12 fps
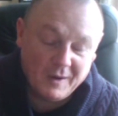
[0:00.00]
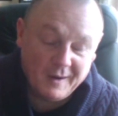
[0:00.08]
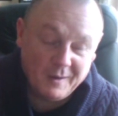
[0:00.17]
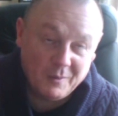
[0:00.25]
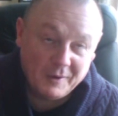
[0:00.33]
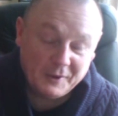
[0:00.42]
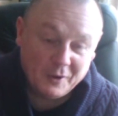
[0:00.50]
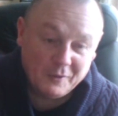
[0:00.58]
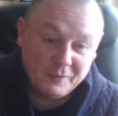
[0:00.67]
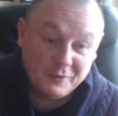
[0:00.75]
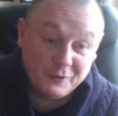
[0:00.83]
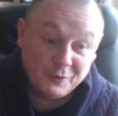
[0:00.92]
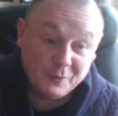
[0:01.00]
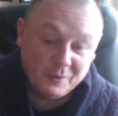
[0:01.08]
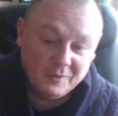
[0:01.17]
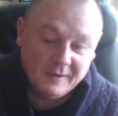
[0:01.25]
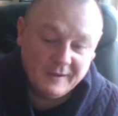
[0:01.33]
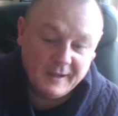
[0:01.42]
Oh, I know for sure
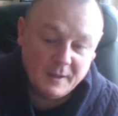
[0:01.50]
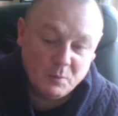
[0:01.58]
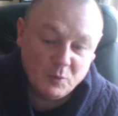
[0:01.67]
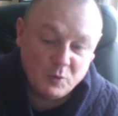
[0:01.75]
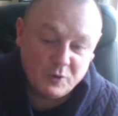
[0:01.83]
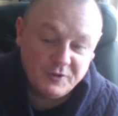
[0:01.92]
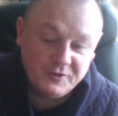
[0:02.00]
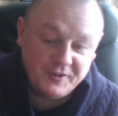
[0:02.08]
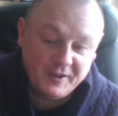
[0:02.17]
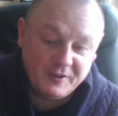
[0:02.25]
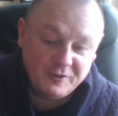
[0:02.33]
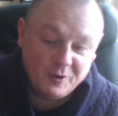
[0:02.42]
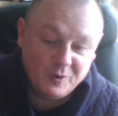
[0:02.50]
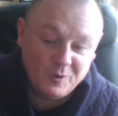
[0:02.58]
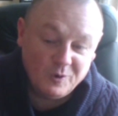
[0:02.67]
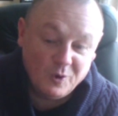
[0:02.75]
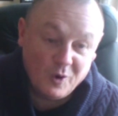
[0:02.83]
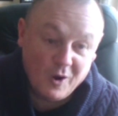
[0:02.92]
it will continue
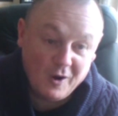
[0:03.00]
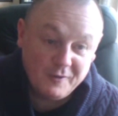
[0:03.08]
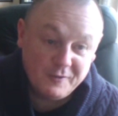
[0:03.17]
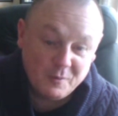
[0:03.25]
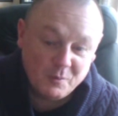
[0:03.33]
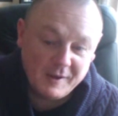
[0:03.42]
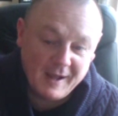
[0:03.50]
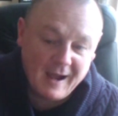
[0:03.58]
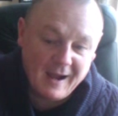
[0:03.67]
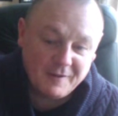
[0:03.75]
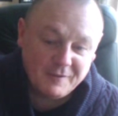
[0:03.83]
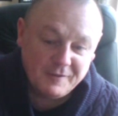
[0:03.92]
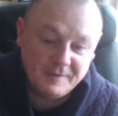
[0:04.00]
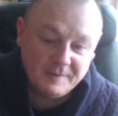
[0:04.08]
long after we have.